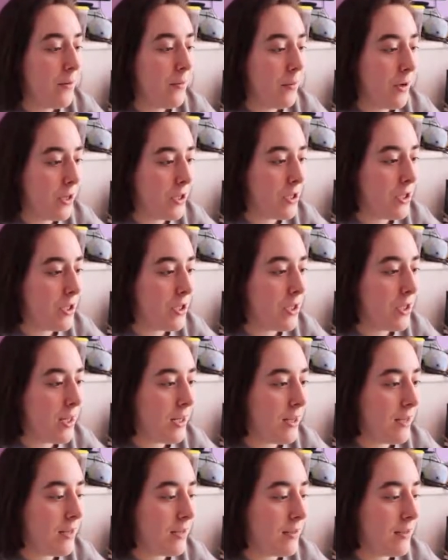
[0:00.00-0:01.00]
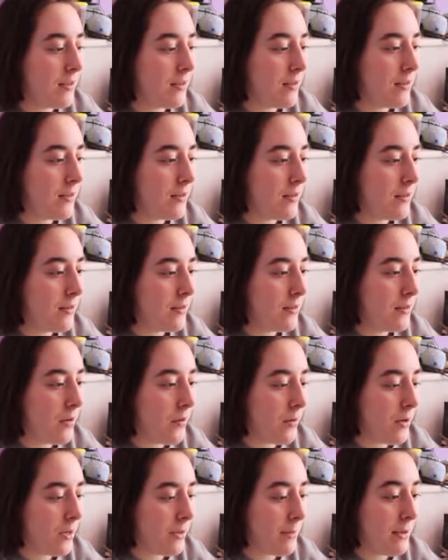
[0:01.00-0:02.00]
which is
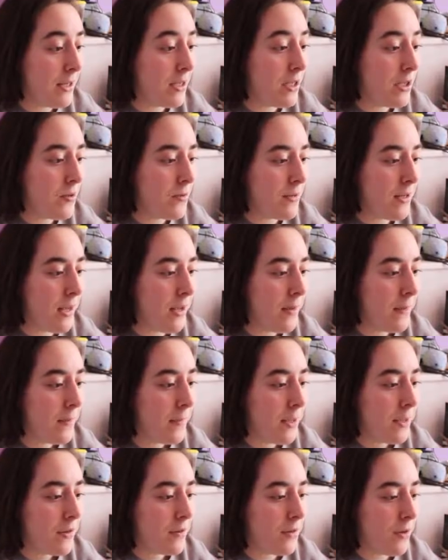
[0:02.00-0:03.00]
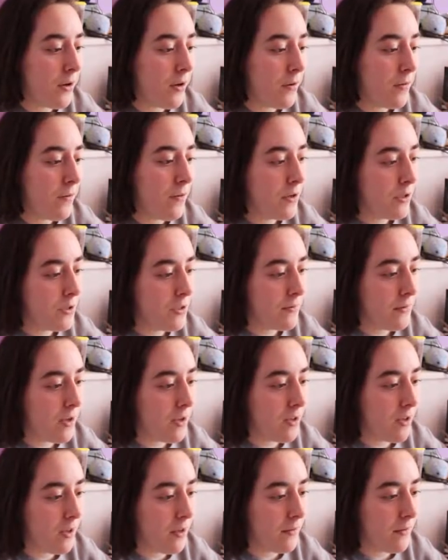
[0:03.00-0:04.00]
going to be a doozy. So first of
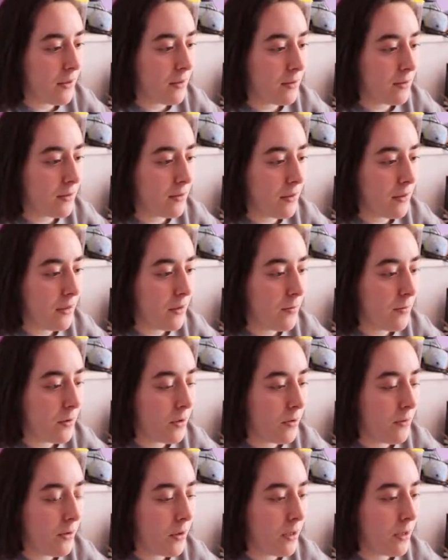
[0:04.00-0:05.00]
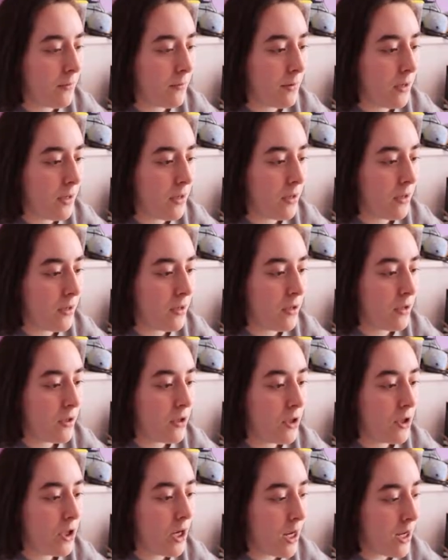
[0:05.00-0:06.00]
all, obviously, we're going to be
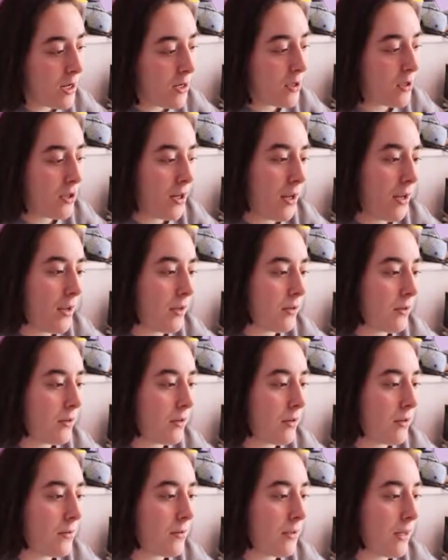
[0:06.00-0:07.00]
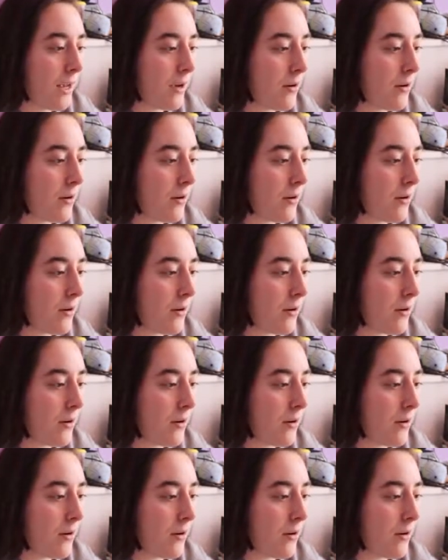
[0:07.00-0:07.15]
changing Snow's